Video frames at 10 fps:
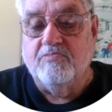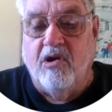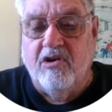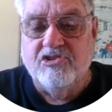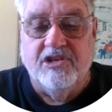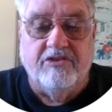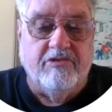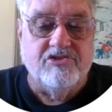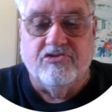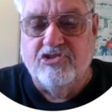Mars
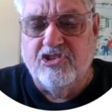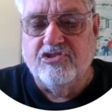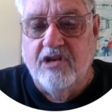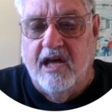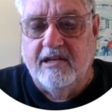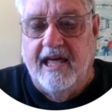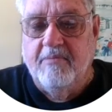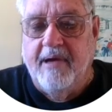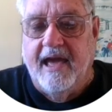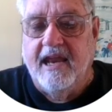entries are just not that
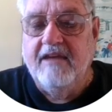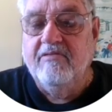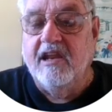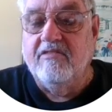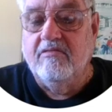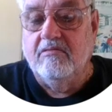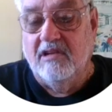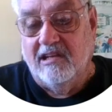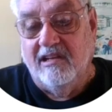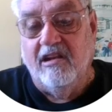bad, even at
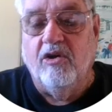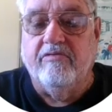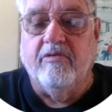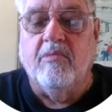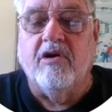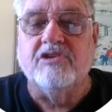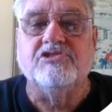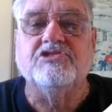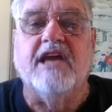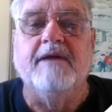a little over
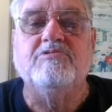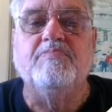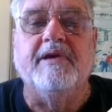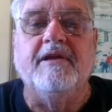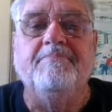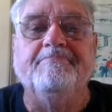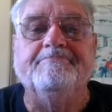Mars escape speed.